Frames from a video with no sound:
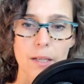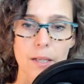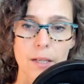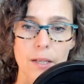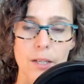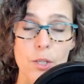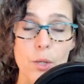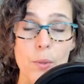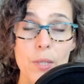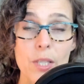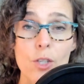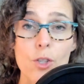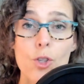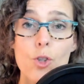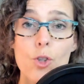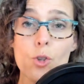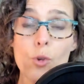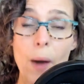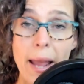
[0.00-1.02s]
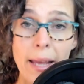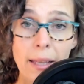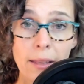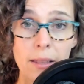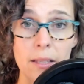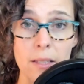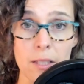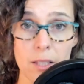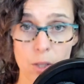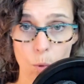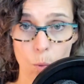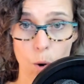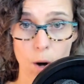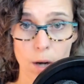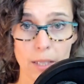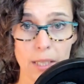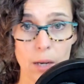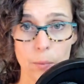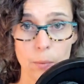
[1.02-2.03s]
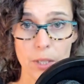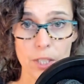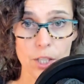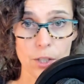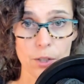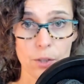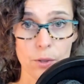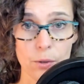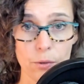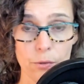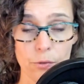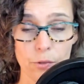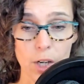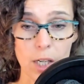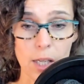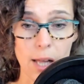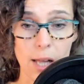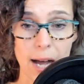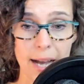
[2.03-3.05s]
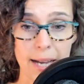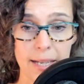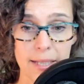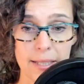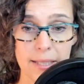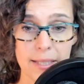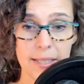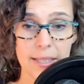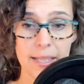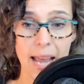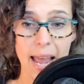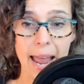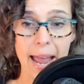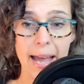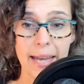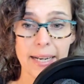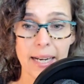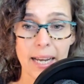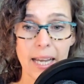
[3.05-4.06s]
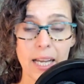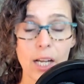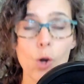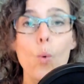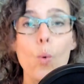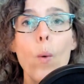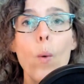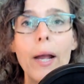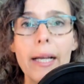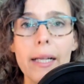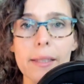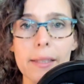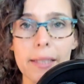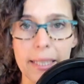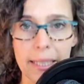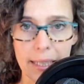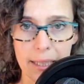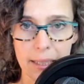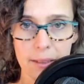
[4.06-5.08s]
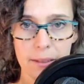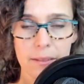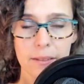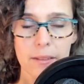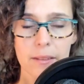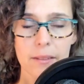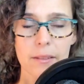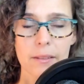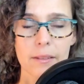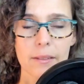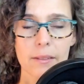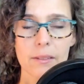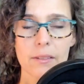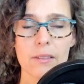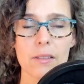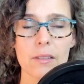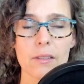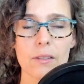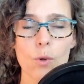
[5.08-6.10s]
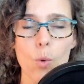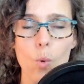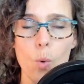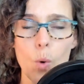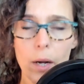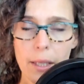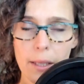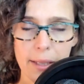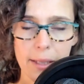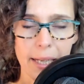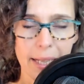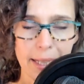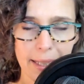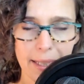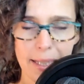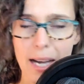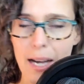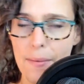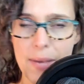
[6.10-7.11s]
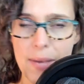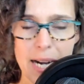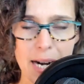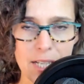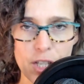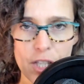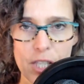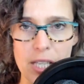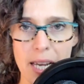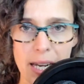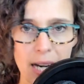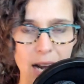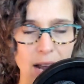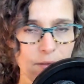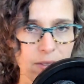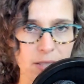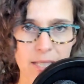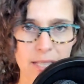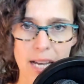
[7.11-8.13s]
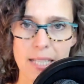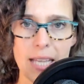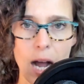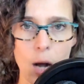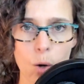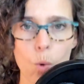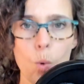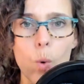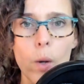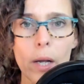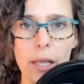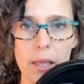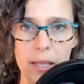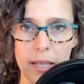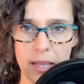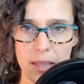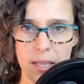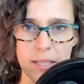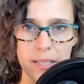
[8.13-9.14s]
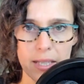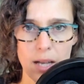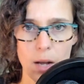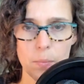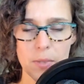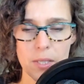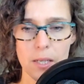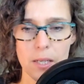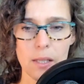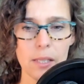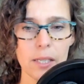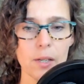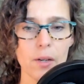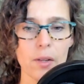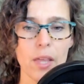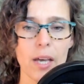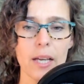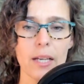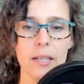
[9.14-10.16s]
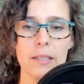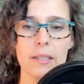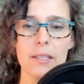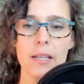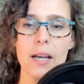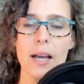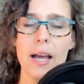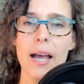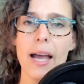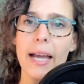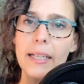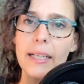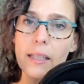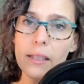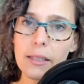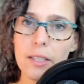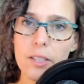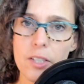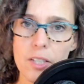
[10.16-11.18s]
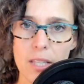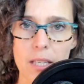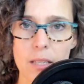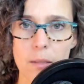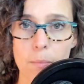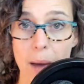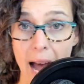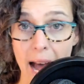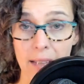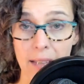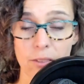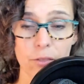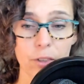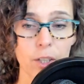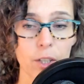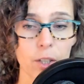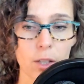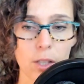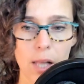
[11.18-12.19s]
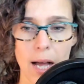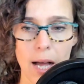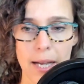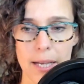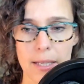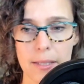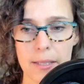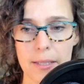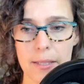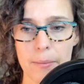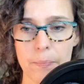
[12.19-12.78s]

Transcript: So it strengthens the work that we do for clients, and it quickly, I just can't emphasize how quickly this helps to clear things and clears this path for your clients.